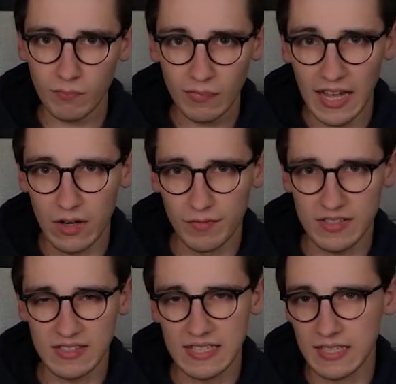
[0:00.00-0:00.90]
And
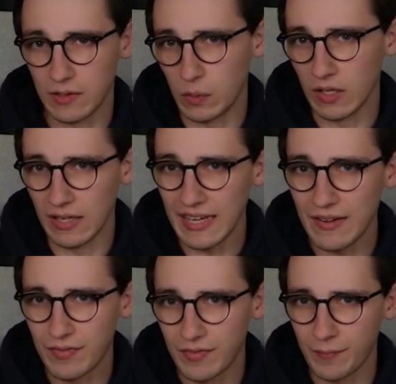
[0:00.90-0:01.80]
obviously, well,
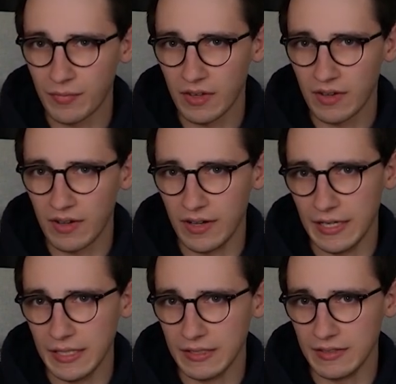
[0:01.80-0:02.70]
if
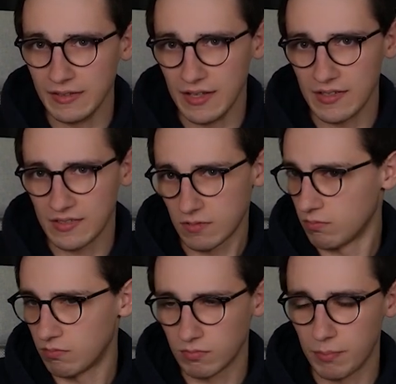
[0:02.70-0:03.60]
this
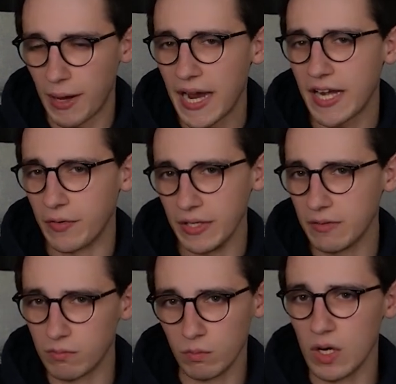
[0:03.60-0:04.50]
binary
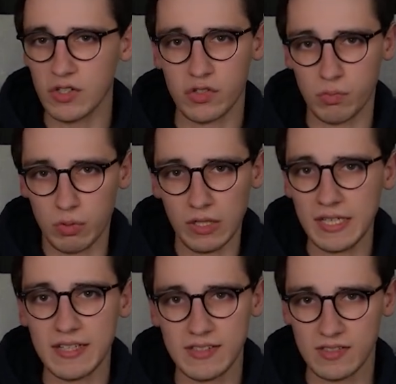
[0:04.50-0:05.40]
was
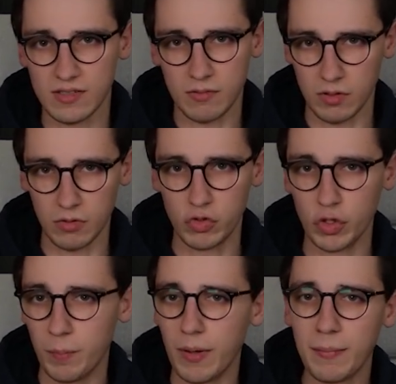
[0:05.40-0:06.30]
released to the
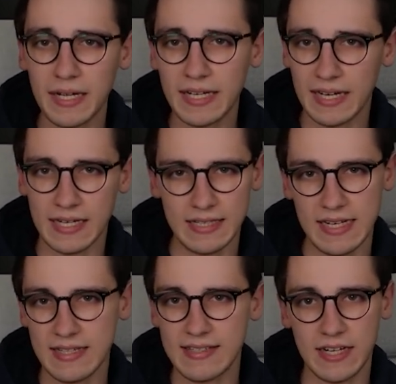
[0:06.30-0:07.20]
public and the
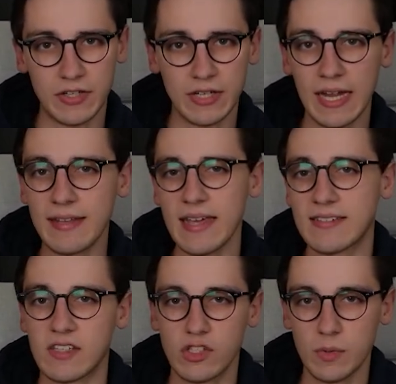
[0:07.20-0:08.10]
attacker gained
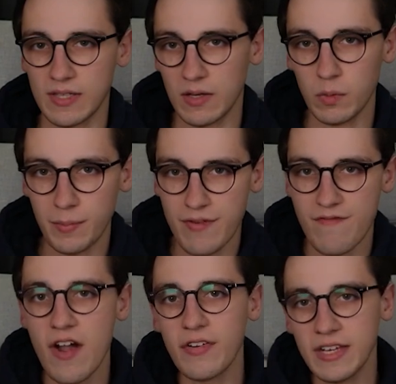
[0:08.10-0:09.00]
access to it, then it would be
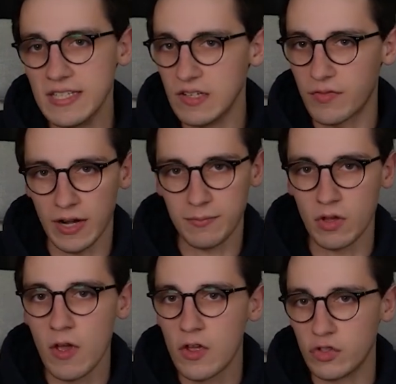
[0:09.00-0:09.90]
very easy for them
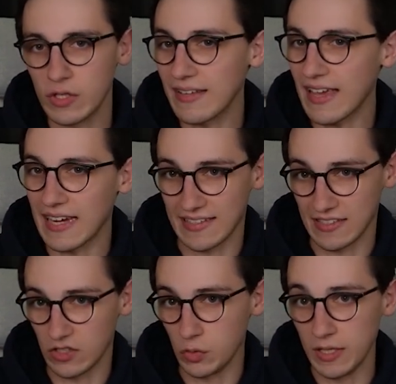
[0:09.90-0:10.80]
to get access
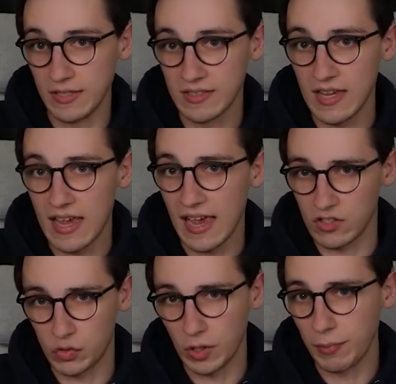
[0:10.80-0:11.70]
to this
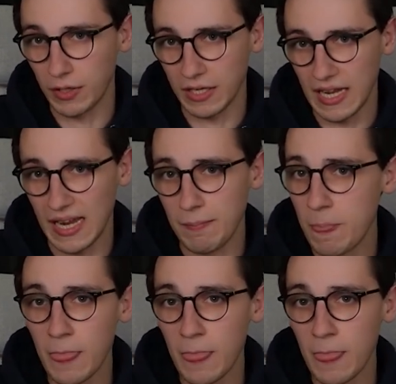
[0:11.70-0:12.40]
S3 bucket name.